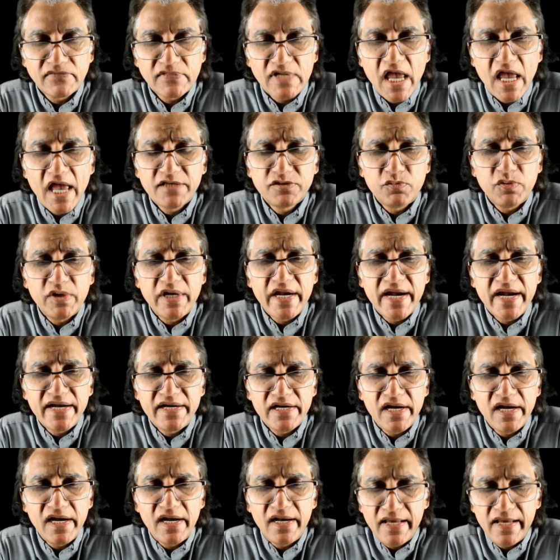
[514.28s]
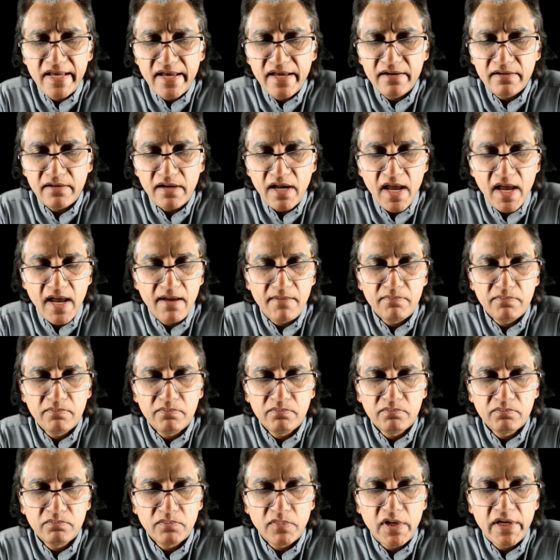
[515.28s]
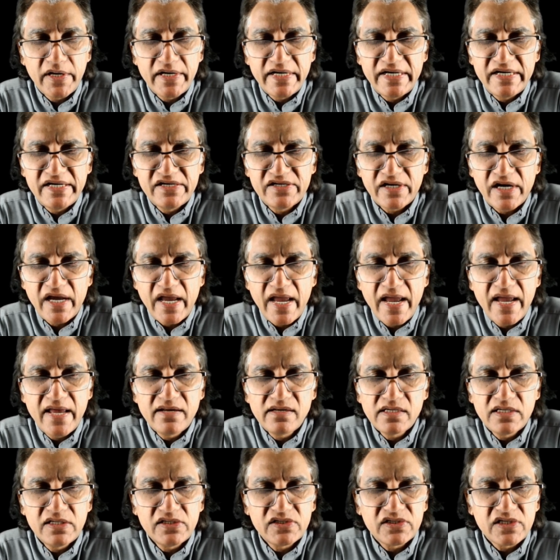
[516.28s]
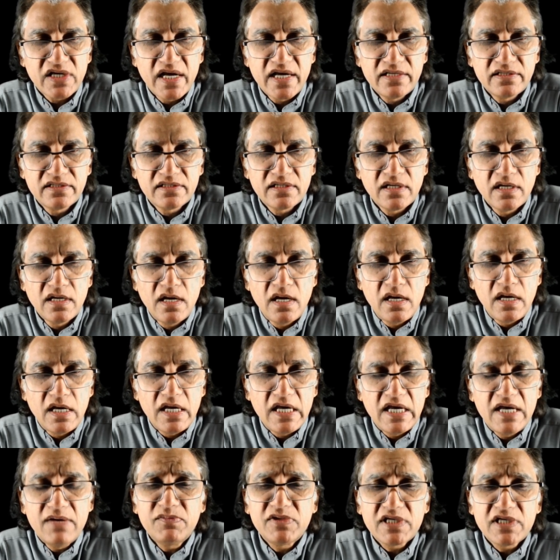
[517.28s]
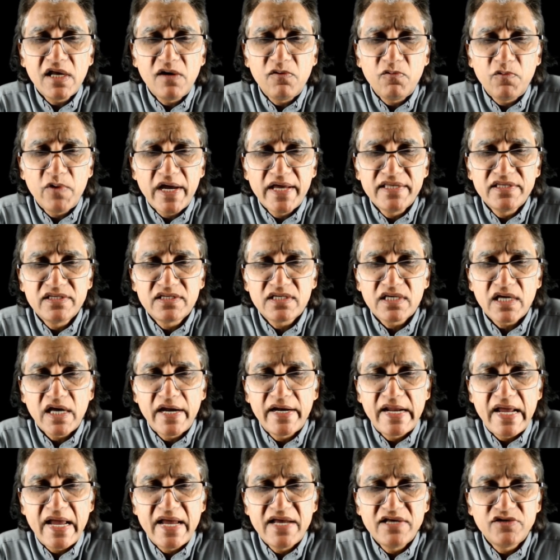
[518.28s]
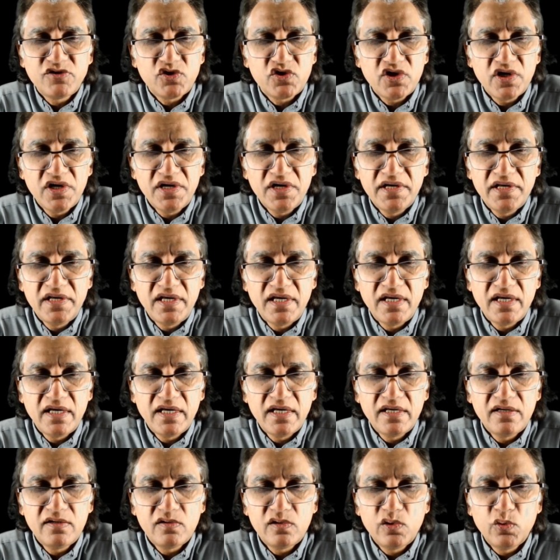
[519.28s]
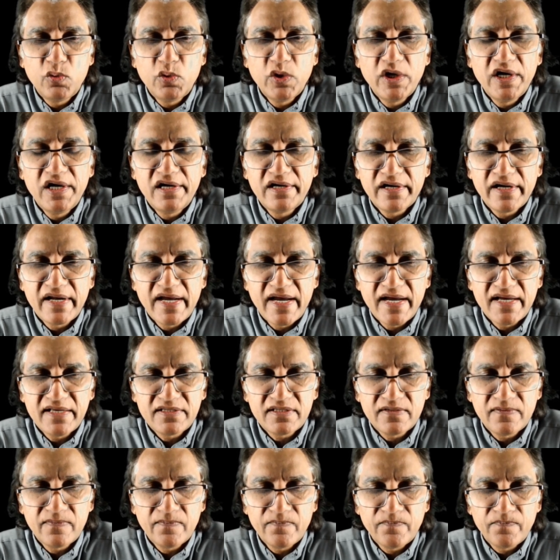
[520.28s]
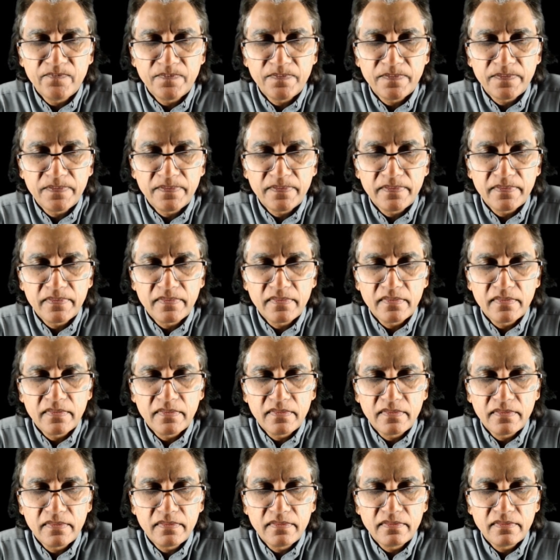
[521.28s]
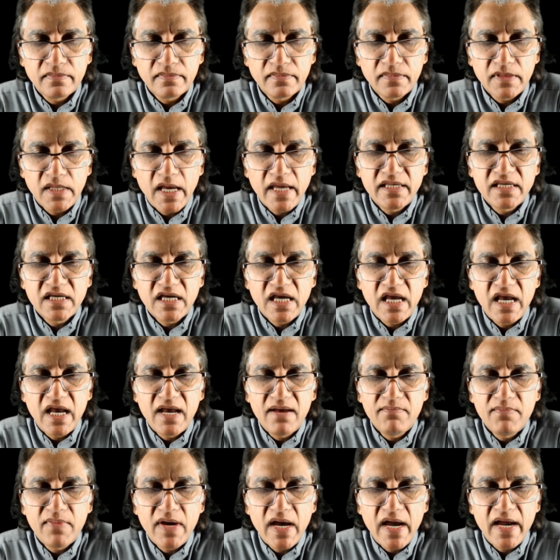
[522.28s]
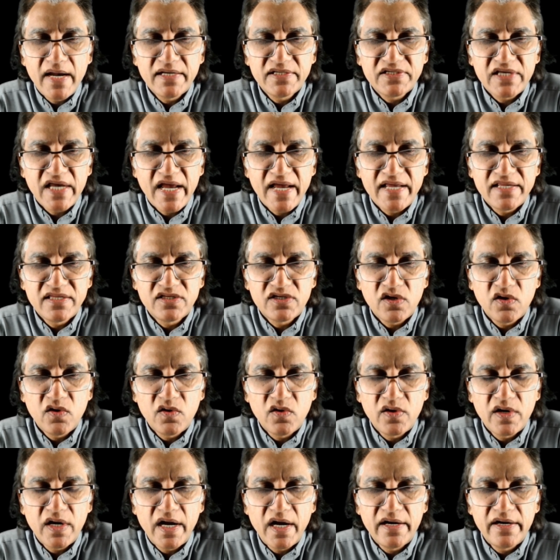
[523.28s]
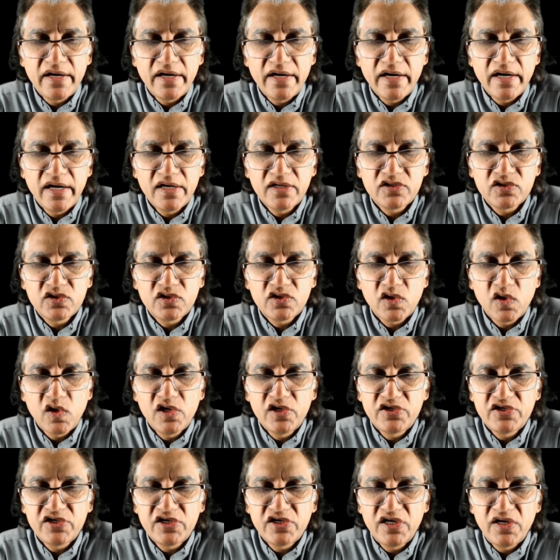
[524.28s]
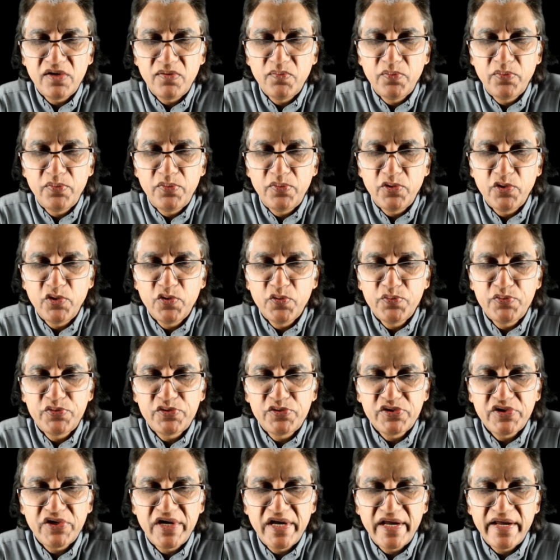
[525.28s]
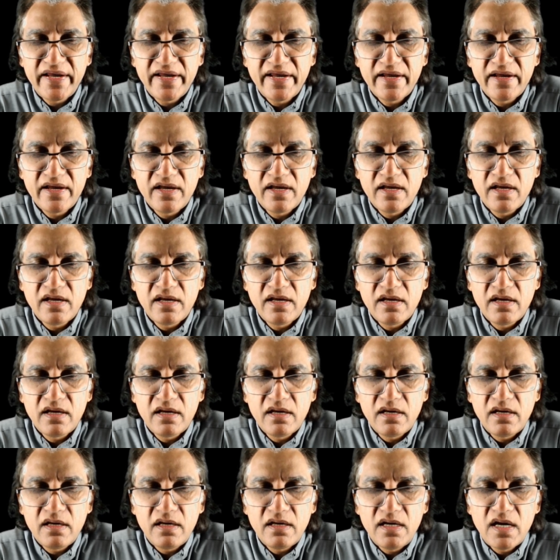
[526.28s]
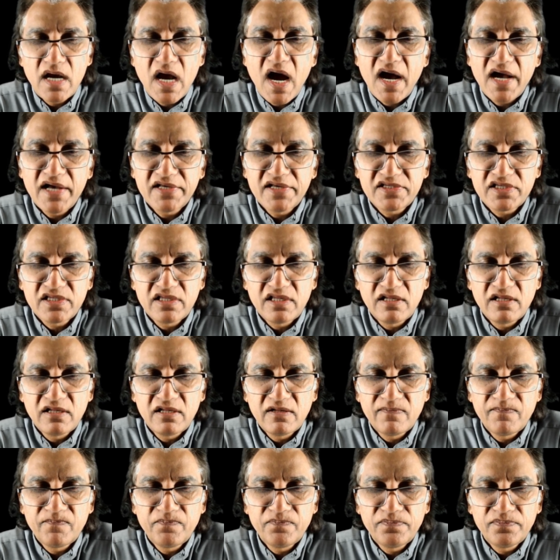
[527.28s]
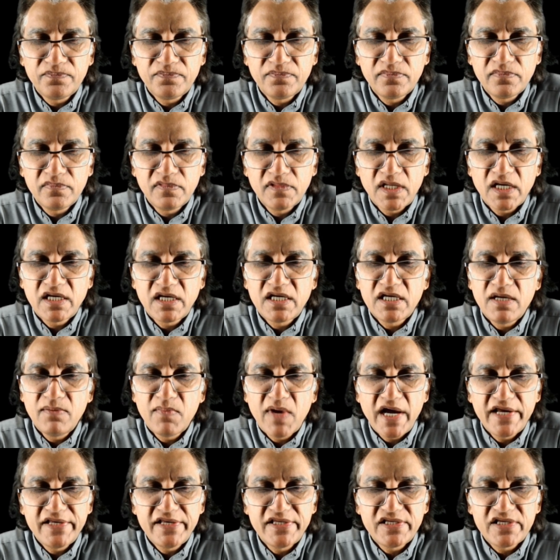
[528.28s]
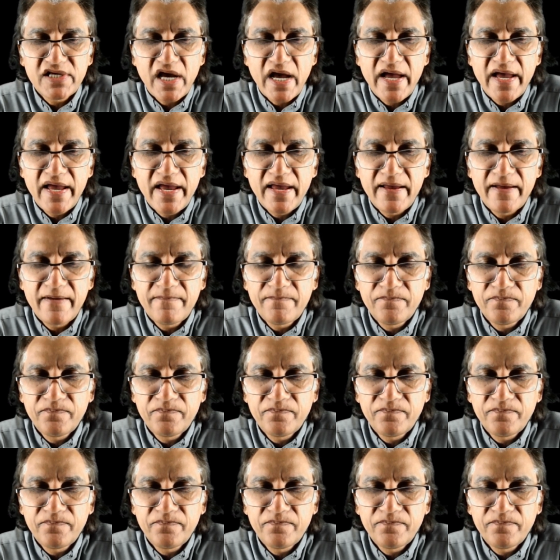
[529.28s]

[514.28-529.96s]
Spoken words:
As we read earlier, I read it again, he says, he himself went a day's journey into the wilderness and came and sat down under a solitary broom tree. He asked that he might die.